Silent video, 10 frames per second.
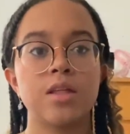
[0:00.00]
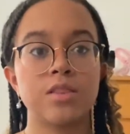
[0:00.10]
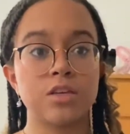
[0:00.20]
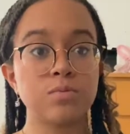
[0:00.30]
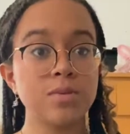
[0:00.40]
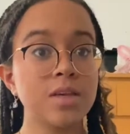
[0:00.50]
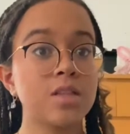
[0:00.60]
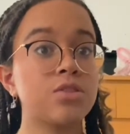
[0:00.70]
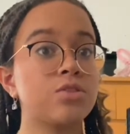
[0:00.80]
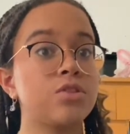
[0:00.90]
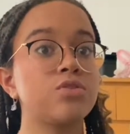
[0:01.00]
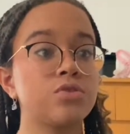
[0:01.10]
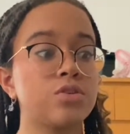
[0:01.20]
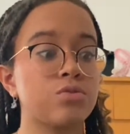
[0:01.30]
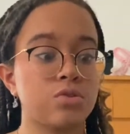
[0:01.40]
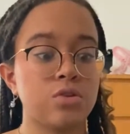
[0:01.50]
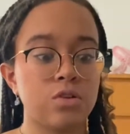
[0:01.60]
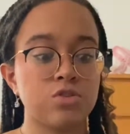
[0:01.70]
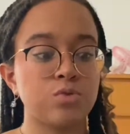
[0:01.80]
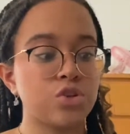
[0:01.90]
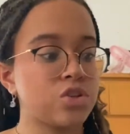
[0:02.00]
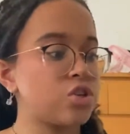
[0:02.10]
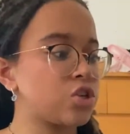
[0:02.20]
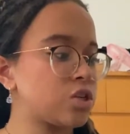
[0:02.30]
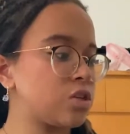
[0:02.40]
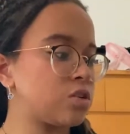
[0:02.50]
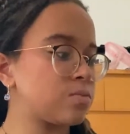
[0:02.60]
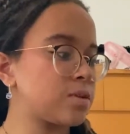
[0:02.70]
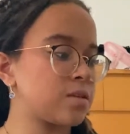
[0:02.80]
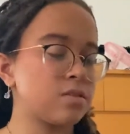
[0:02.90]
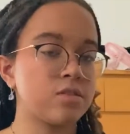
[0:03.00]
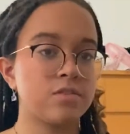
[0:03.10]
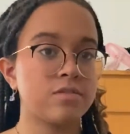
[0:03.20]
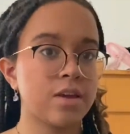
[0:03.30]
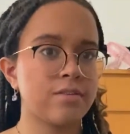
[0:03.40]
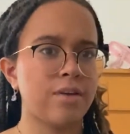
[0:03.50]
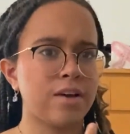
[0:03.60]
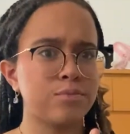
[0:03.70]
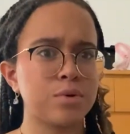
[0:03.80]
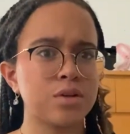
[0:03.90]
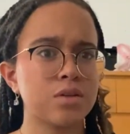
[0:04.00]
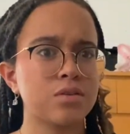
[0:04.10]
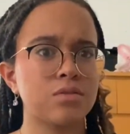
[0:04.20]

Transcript: This was like literally $30, which is such a good deal because it's like 5 books.